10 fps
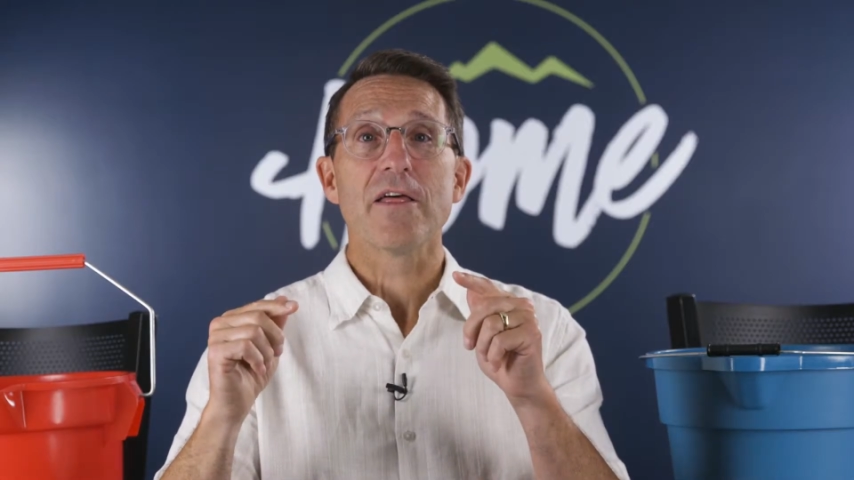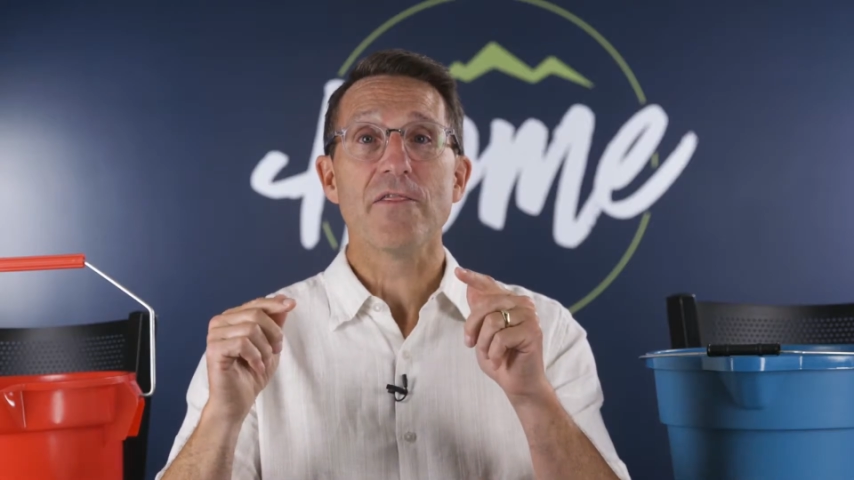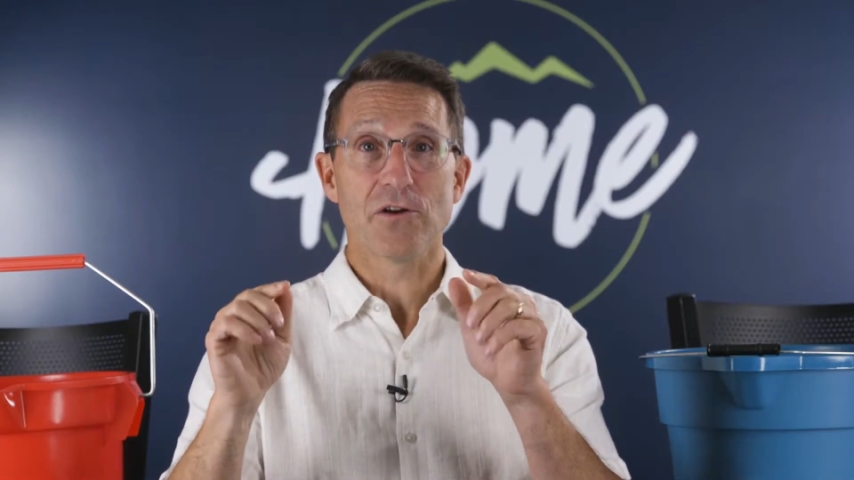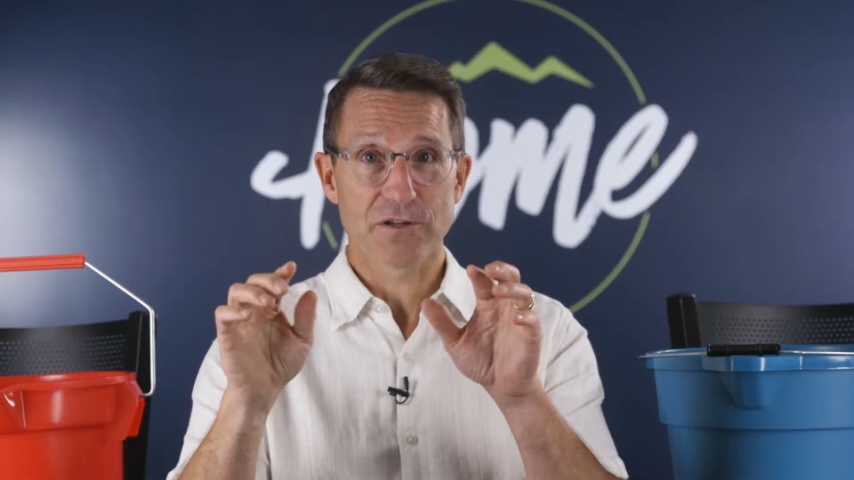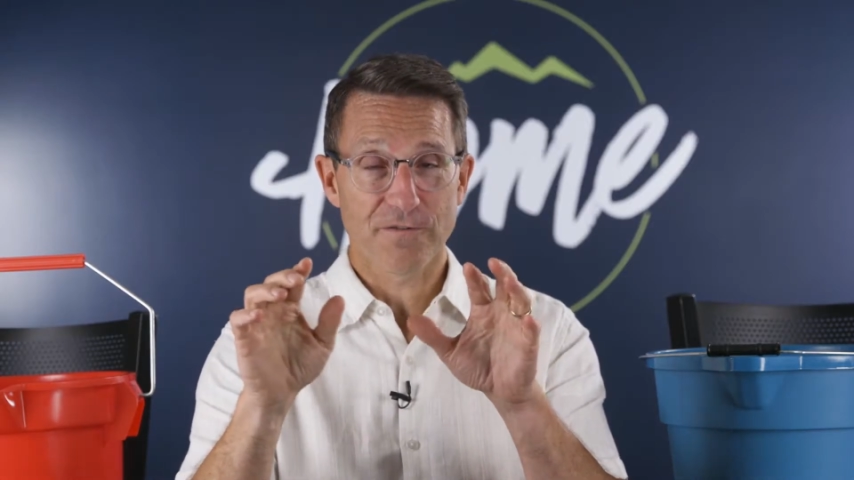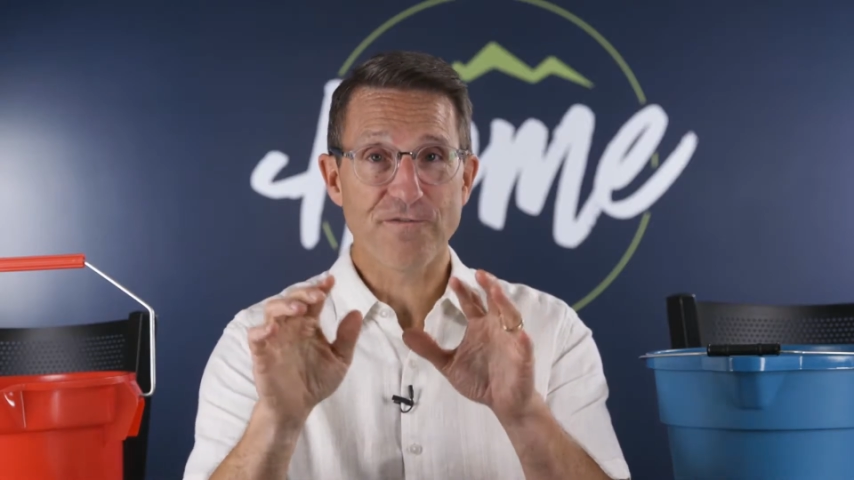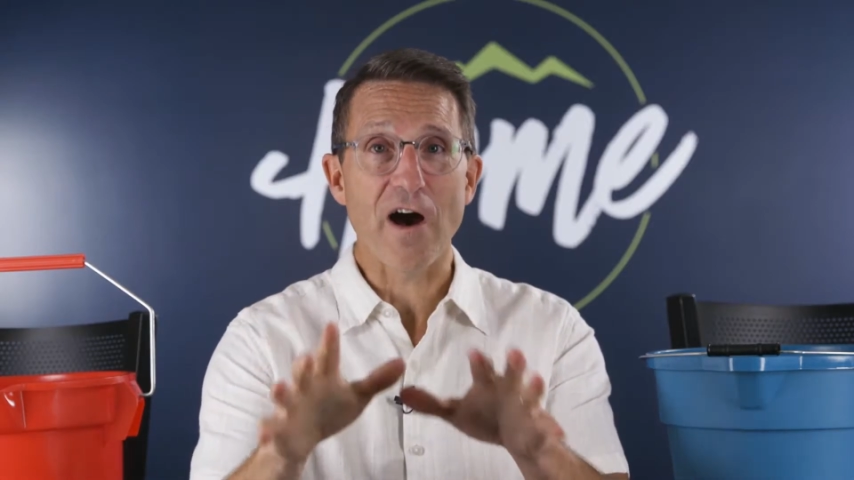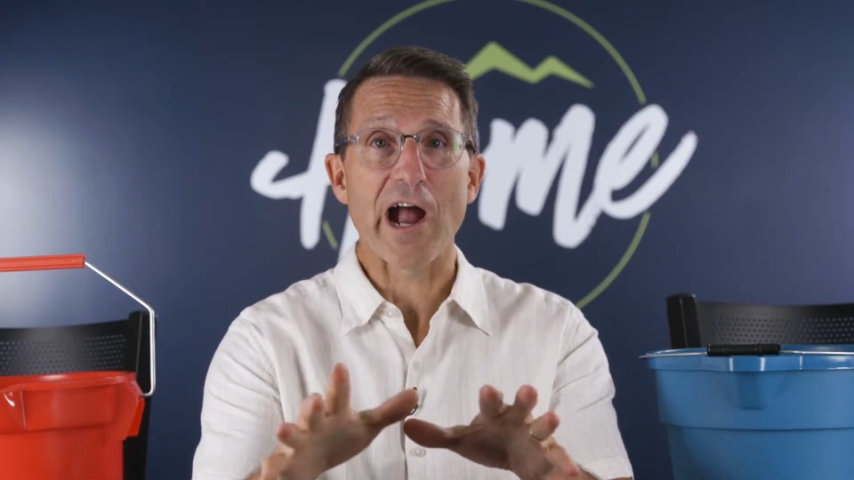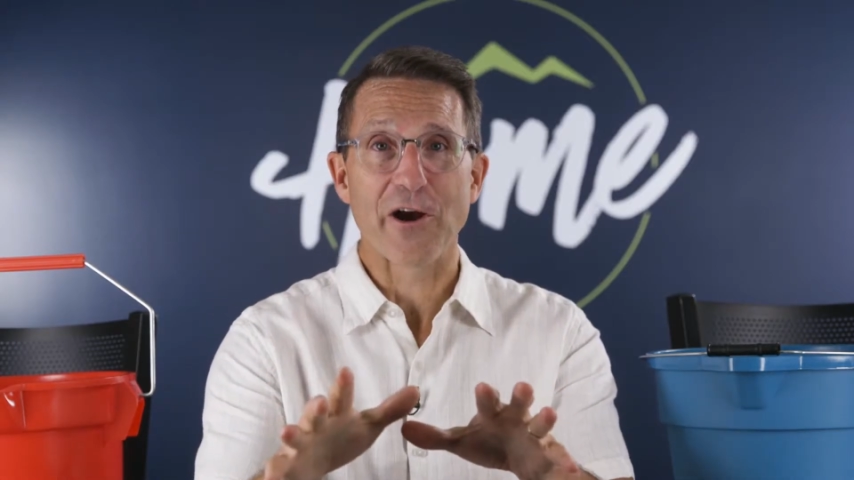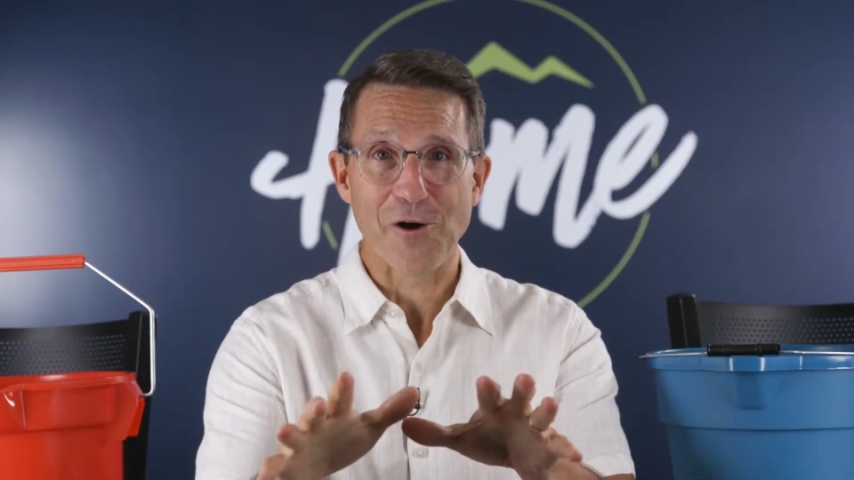there's a
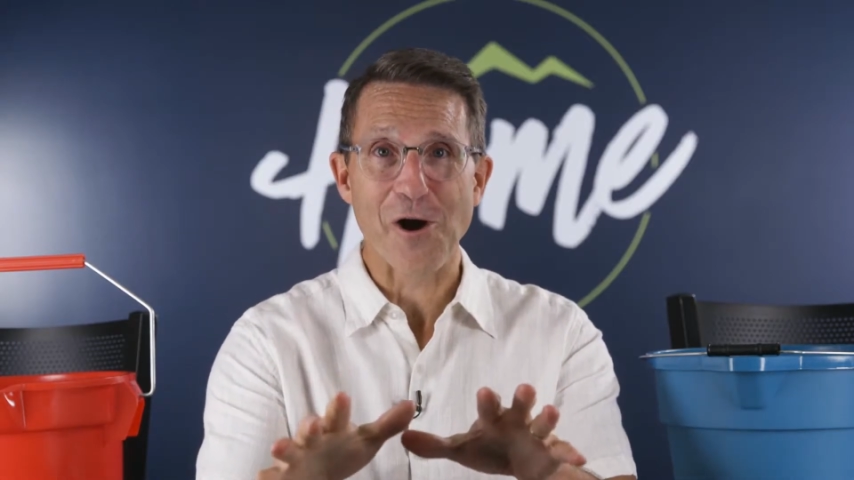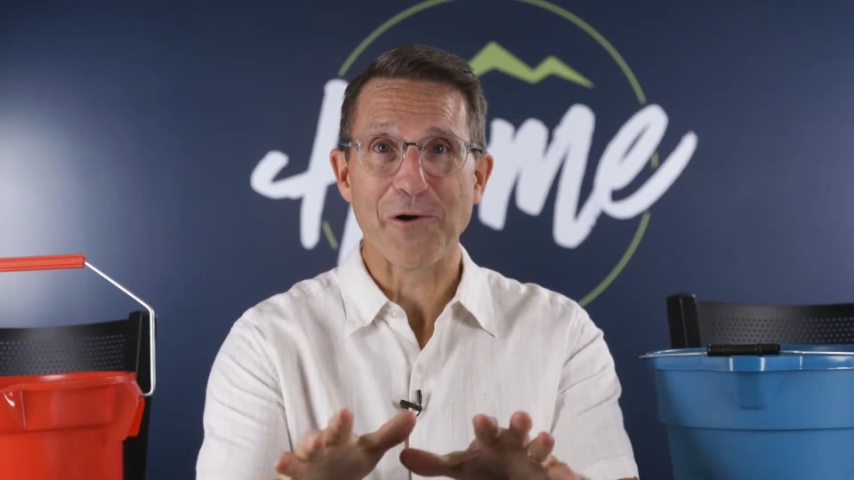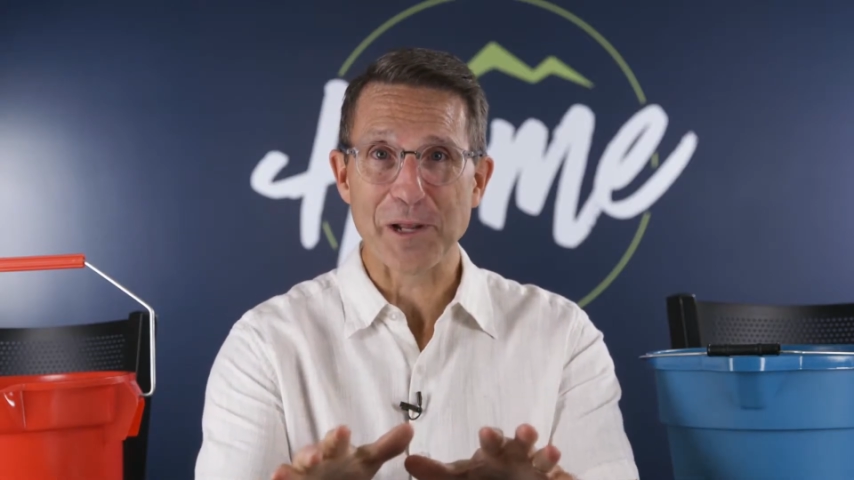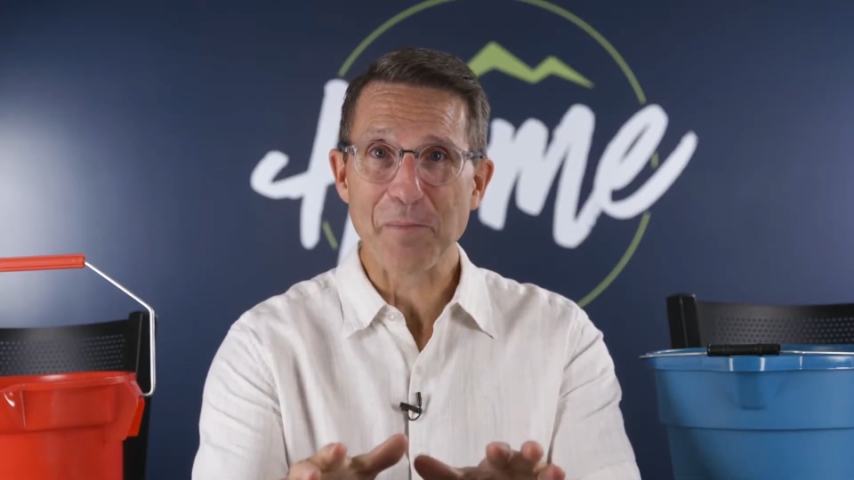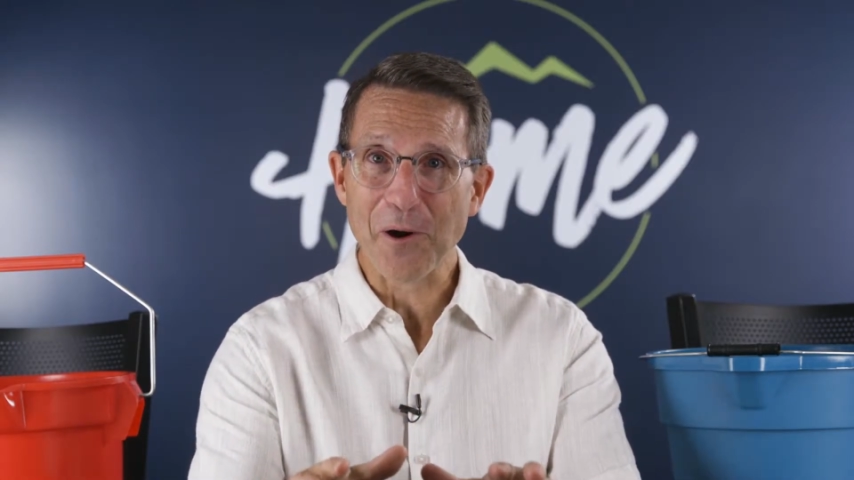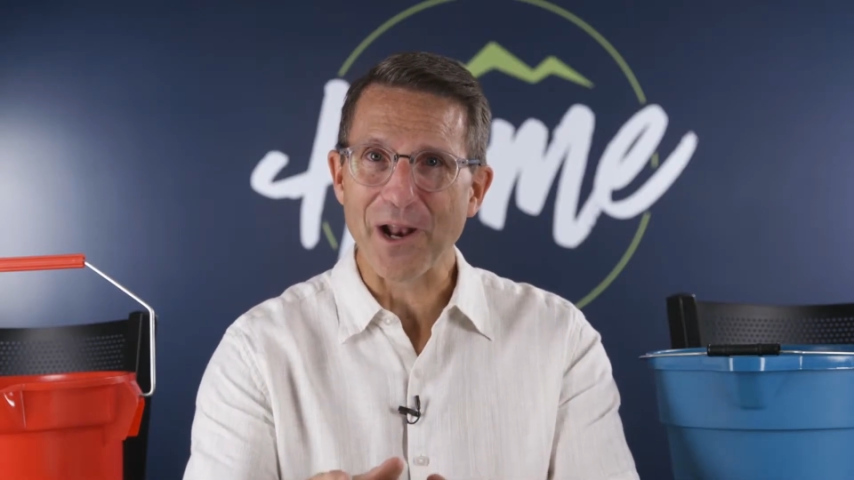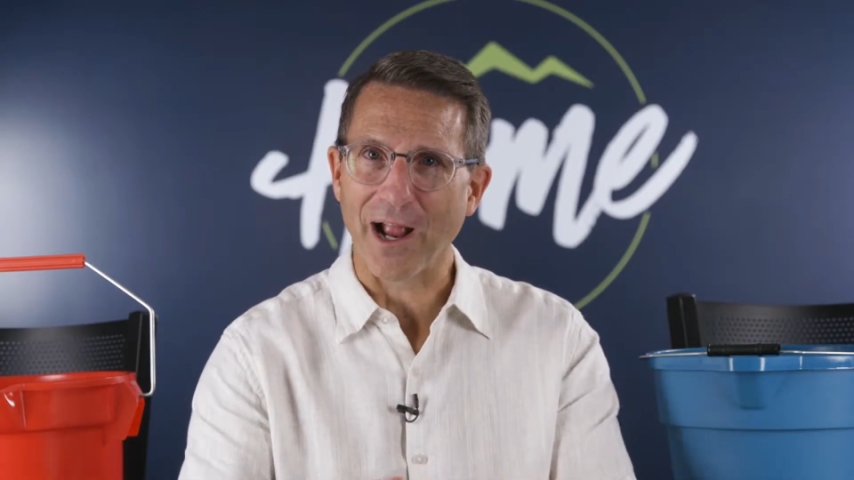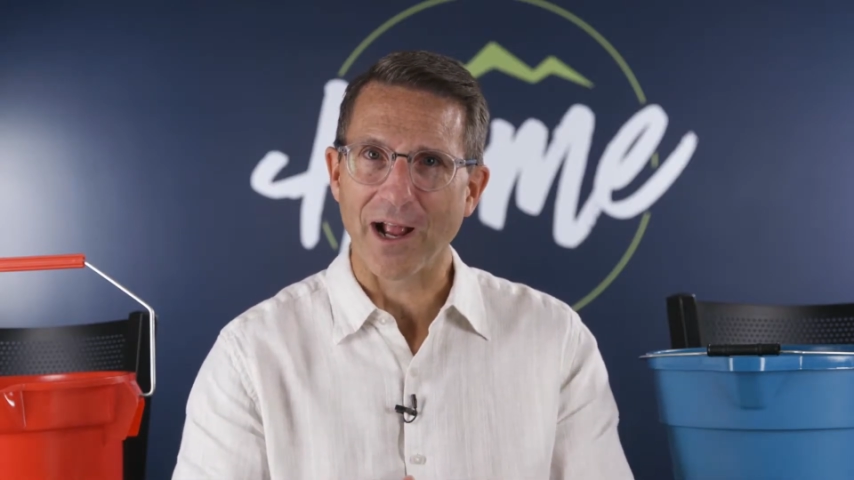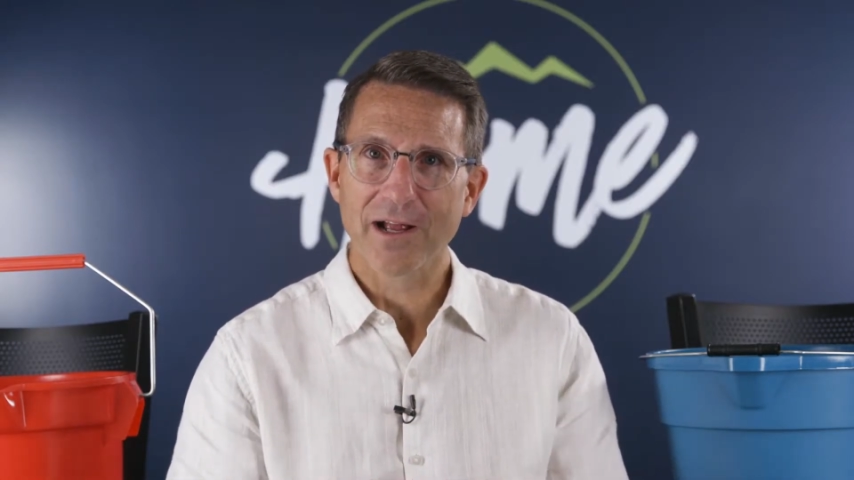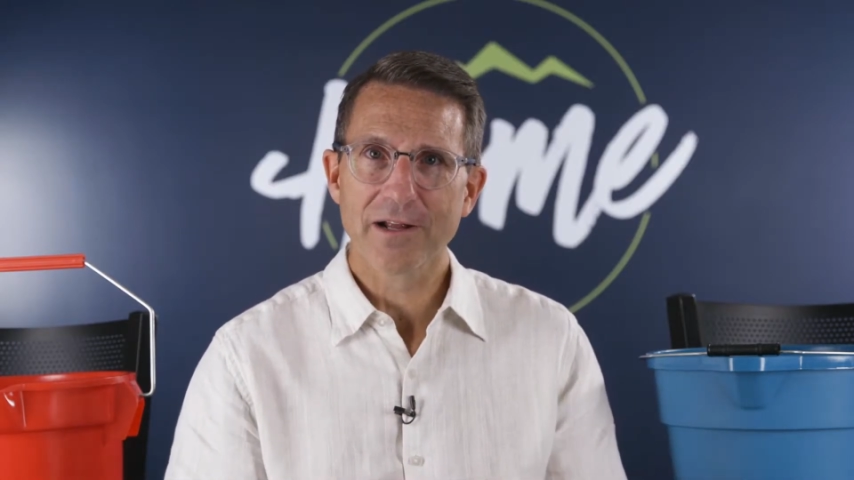fire already burning.